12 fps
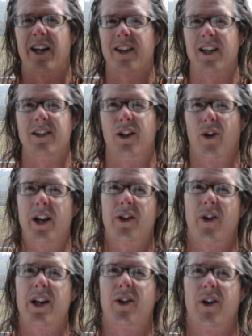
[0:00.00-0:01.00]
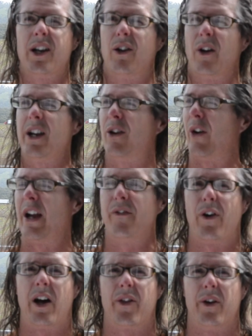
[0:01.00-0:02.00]
I think, the
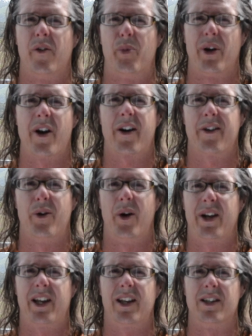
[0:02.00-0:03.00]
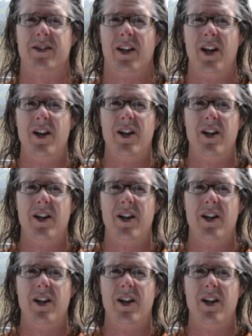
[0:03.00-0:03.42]
great-great-great-great-grandfather of Bernardo O'Higgins,